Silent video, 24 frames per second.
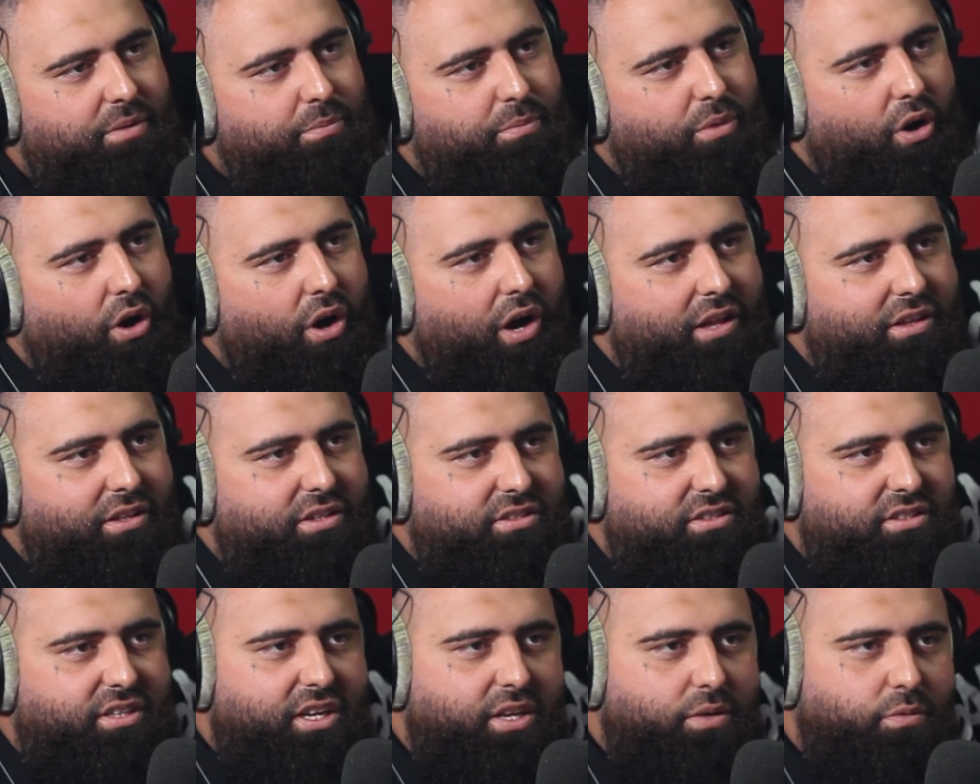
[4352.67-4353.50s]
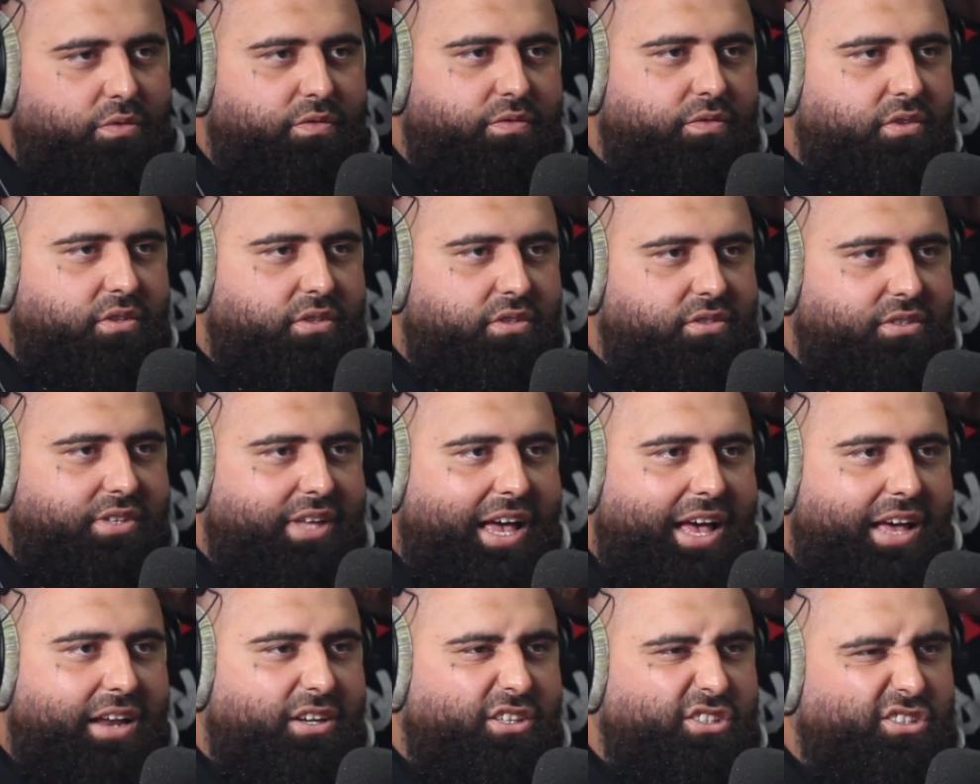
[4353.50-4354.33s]
behind the scene with his
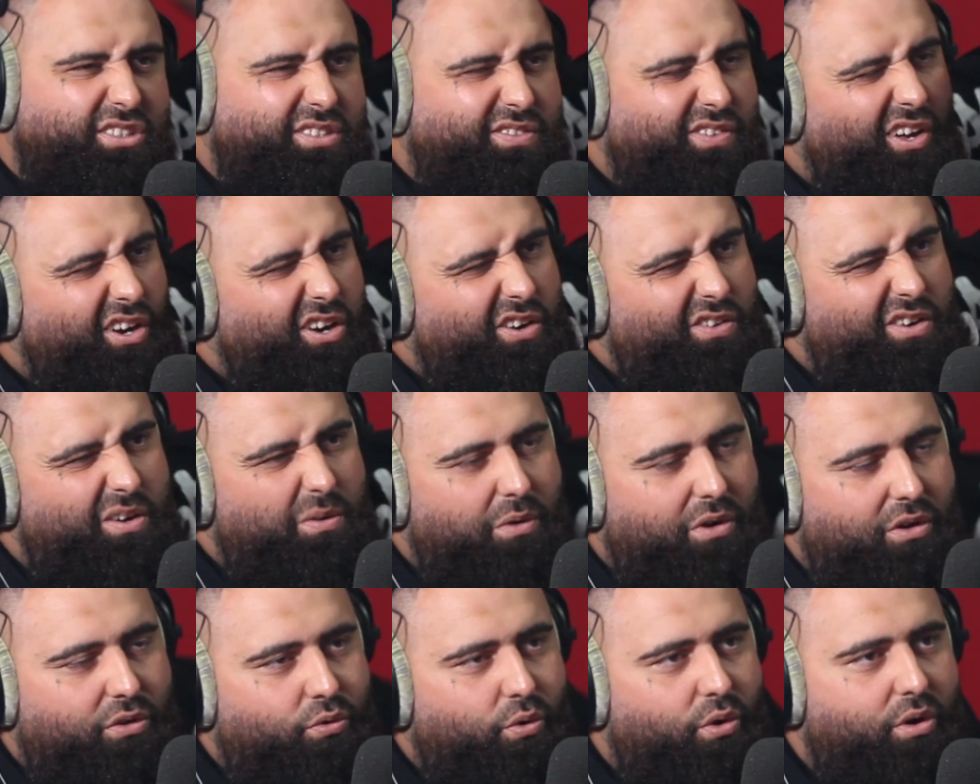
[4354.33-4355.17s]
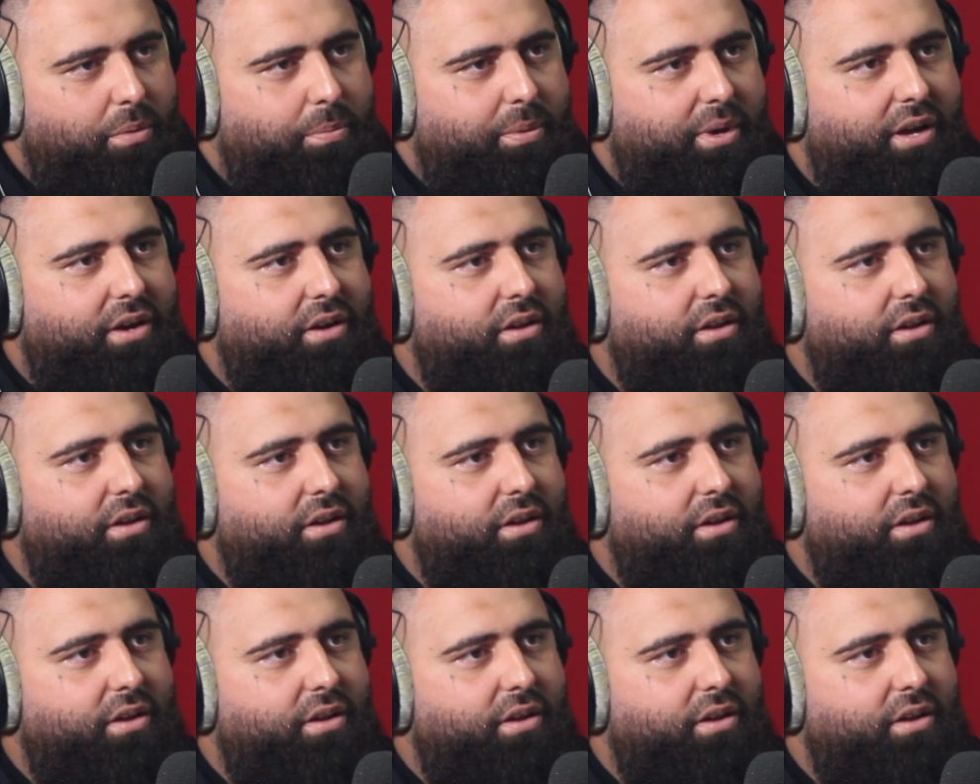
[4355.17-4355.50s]
dad and stuff. I don't really want to talk about it.